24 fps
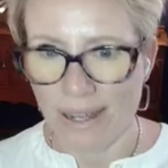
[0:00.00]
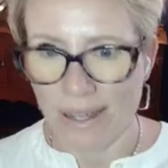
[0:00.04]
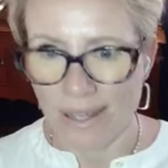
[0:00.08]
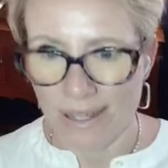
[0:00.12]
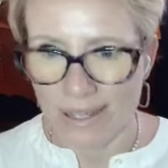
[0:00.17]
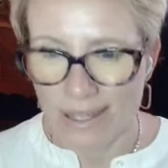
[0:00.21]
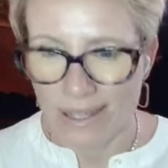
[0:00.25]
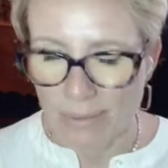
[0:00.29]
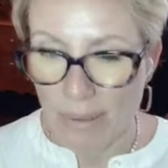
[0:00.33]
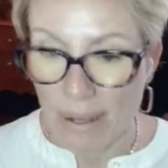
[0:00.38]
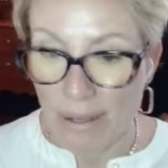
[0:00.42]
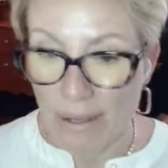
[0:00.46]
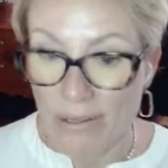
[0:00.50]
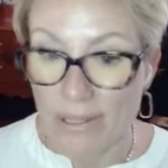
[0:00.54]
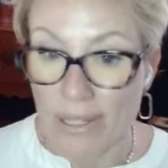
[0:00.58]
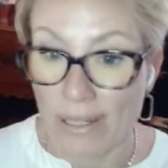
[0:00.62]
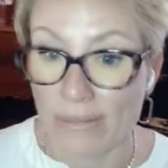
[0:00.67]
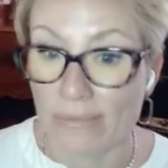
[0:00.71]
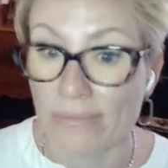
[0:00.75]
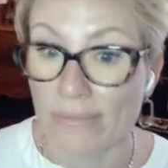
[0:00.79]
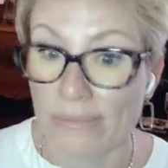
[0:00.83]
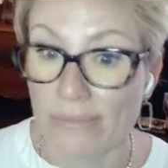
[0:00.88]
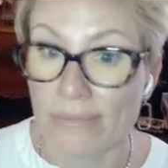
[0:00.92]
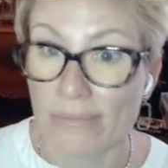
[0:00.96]
it's about to
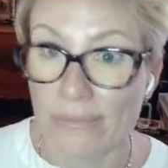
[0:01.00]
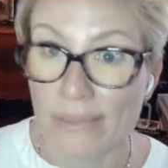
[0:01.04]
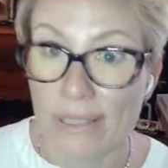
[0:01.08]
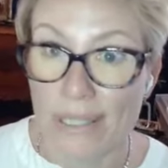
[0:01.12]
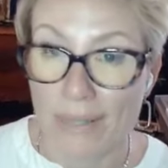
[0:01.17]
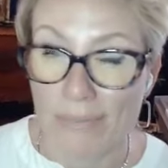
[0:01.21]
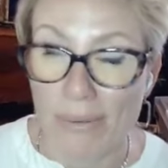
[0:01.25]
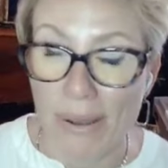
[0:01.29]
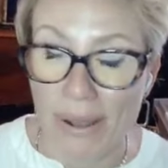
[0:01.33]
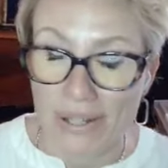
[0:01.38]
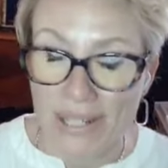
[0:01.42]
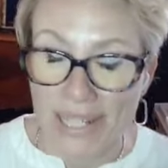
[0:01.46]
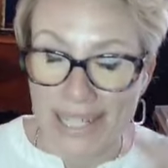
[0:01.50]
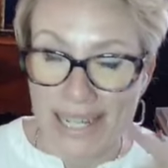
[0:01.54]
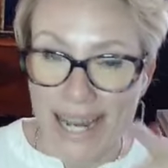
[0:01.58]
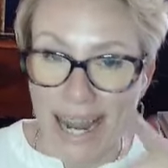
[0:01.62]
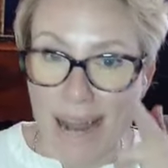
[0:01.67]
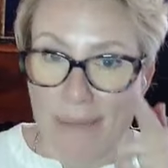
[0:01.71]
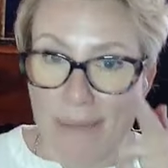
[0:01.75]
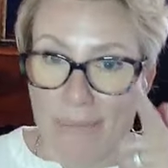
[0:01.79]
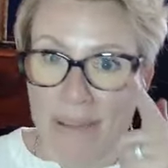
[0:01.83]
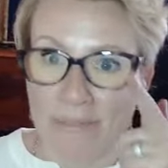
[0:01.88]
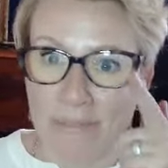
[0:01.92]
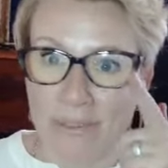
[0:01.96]
die.
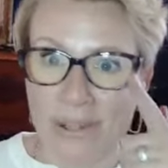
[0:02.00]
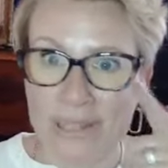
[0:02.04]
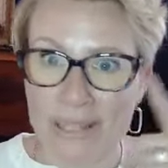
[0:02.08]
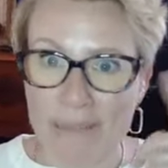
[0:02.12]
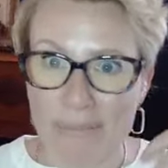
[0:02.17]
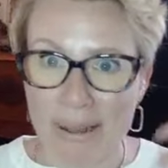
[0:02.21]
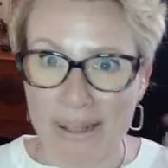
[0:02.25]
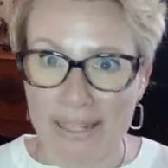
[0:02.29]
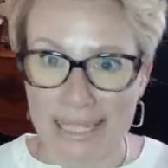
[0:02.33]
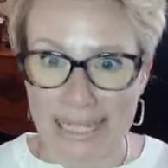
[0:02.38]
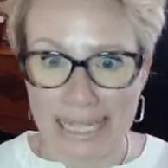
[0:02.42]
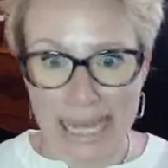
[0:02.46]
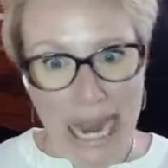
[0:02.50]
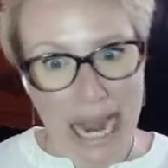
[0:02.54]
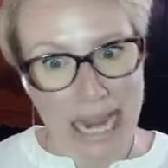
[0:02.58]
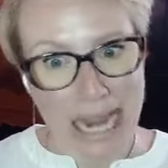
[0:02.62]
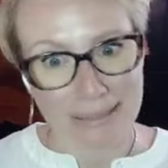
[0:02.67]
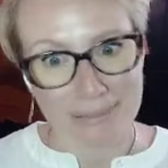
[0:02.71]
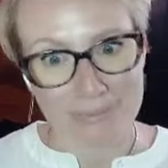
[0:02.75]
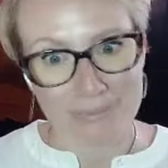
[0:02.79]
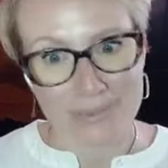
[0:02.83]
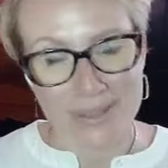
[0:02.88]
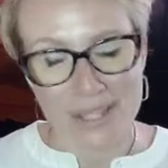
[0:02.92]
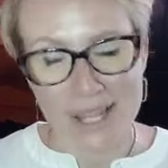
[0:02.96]
My phone's about to die.
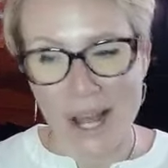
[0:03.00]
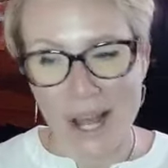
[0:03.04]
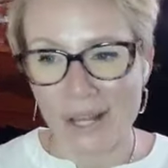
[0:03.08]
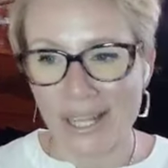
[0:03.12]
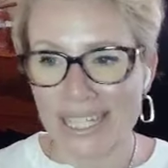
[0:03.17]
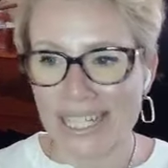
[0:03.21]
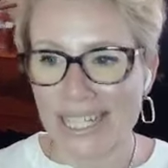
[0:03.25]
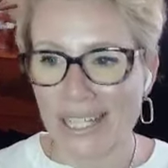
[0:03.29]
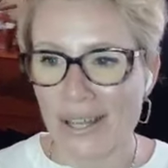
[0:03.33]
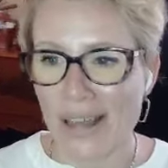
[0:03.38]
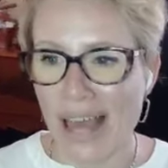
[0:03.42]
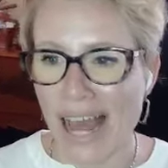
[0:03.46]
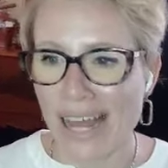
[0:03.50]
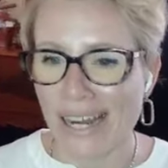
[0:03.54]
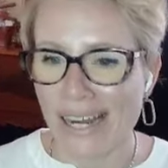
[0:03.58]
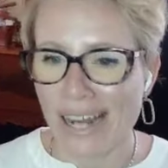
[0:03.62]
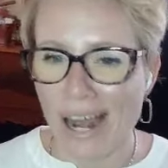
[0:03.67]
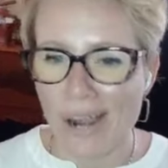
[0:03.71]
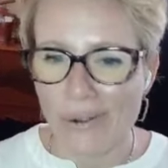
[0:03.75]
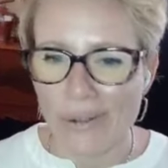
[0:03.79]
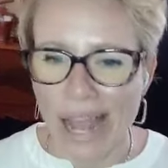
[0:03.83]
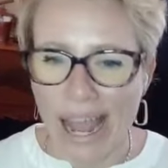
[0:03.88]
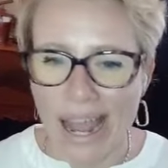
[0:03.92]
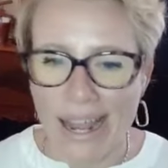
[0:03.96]
So let's do
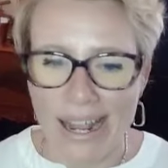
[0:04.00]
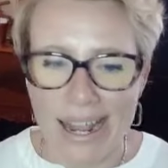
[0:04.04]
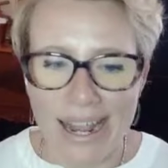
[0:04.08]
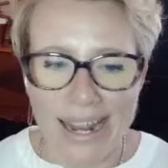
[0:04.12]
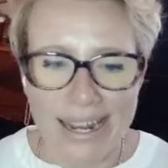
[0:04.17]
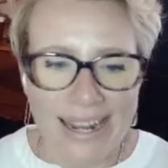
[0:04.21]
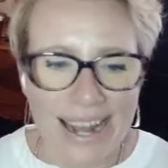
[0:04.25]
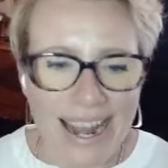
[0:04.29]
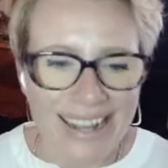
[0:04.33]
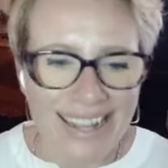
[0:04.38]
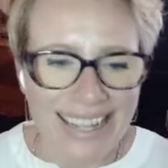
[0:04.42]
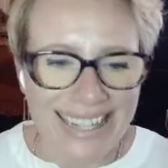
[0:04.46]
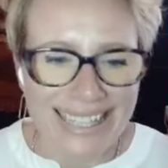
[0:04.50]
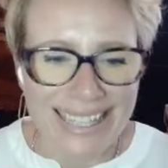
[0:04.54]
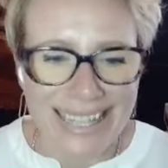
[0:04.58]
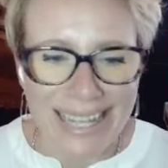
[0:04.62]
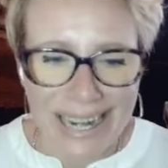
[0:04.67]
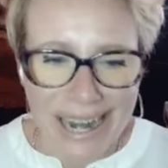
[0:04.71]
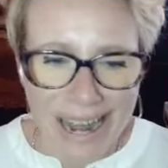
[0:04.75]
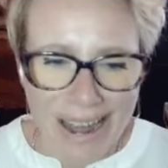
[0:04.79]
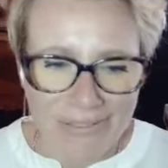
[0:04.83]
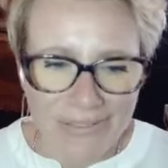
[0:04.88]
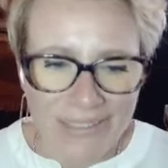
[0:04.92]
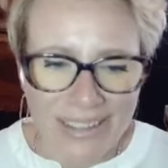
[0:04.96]
that. Okay, and now let's get
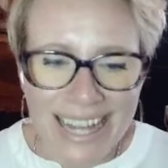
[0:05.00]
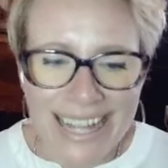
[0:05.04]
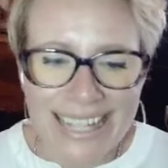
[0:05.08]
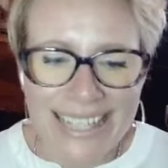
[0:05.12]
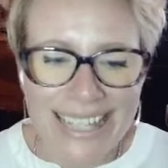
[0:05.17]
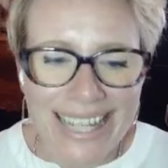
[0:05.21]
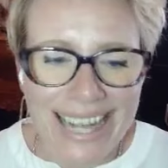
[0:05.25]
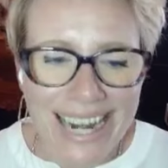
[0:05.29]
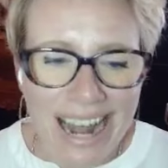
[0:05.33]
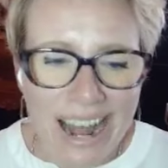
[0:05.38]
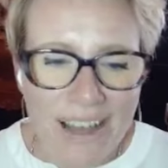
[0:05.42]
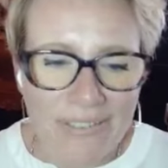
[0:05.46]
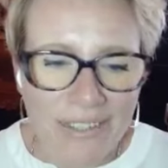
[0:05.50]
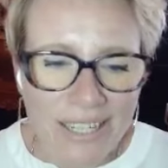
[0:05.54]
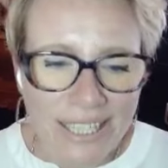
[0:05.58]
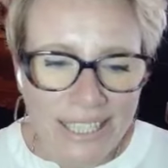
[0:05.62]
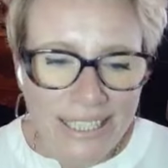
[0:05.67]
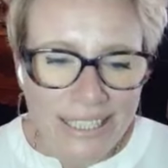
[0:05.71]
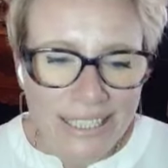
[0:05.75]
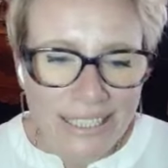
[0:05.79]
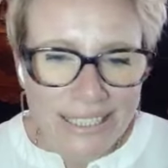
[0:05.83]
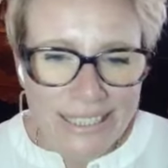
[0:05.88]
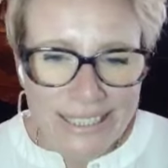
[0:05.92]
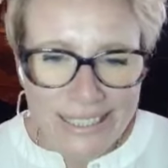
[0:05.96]
off.
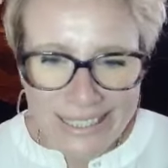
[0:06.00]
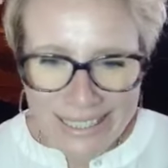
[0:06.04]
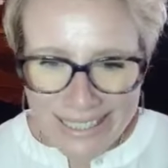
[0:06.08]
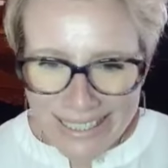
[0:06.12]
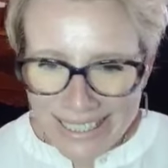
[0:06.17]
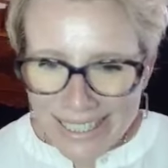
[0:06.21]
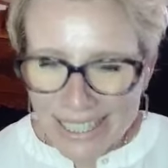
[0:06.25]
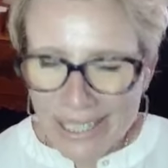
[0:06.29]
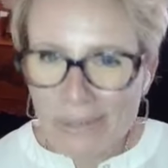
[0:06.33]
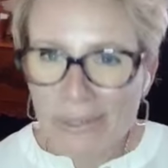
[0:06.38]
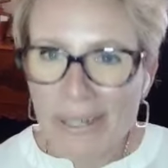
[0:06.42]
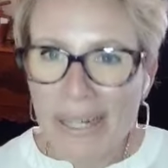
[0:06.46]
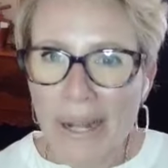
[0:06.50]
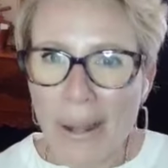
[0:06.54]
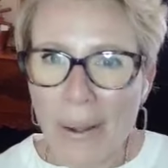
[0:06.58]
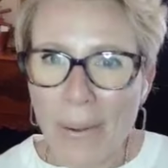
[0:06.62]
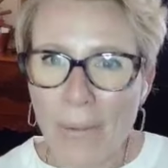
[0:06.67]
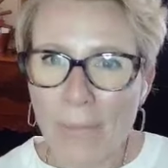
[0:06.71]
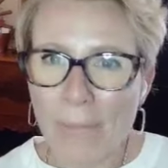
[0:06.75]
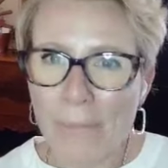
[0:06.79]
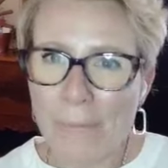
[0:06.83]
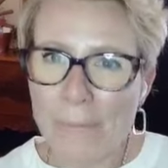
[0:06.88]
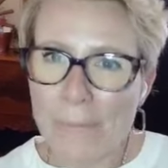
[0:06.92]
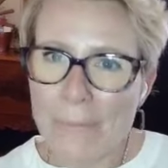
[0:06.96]
Here we go.
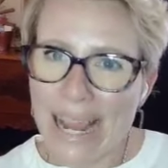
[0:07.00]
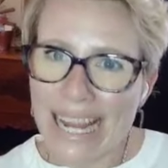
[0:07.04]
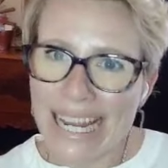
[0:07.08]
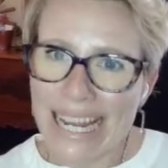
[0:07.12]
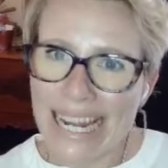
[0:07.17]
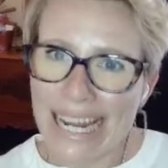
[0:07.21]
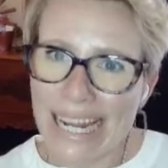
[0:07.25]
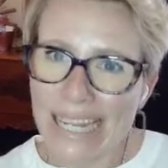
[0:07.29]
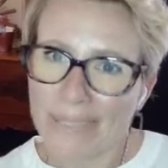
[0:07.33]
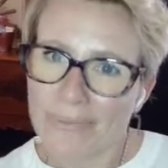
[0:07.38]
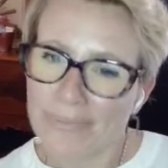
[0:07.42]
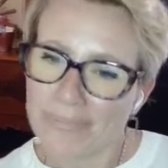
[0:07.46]
Bye.